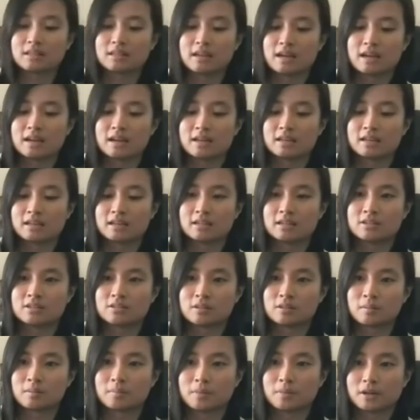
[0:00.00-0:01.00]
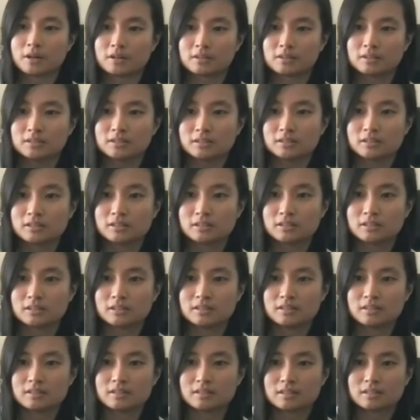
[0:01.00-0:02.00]
egg into the bottle.
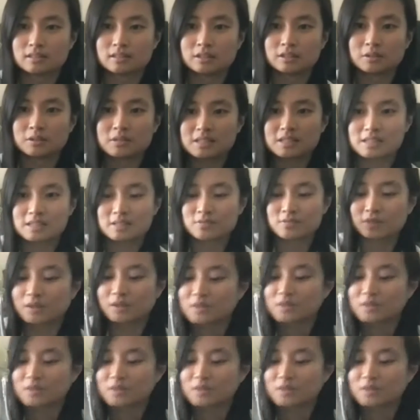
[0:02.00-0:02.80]
Though this is very